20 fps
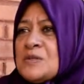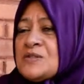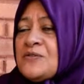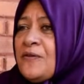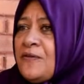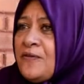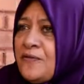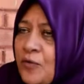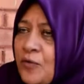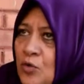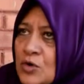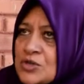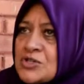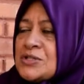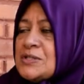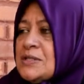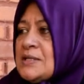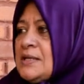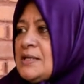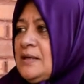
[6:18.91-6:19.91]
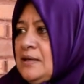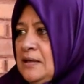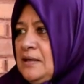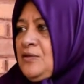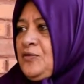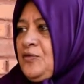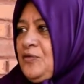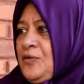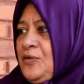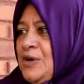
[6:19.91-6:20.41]
and I was fortunate
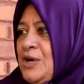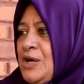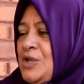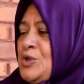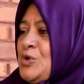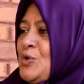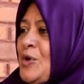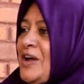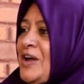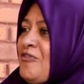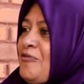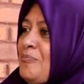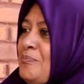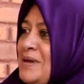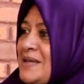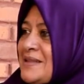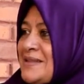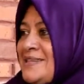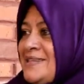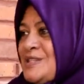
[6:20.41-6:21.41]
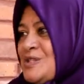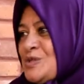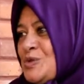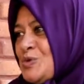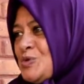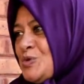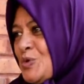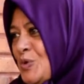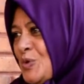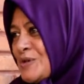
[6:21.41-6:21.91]
enough to have met
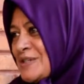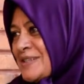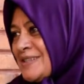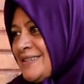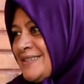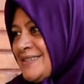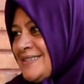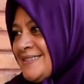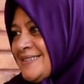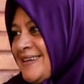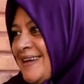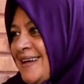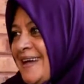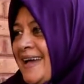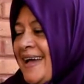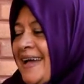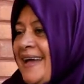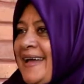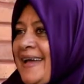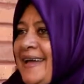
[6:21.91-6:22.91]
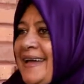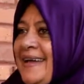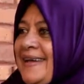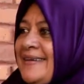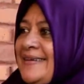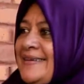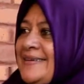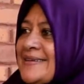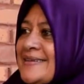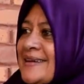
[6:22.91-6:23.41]
his two daughters,
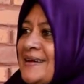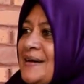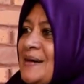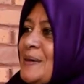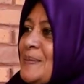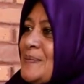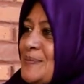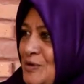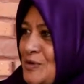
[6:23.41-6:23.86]
and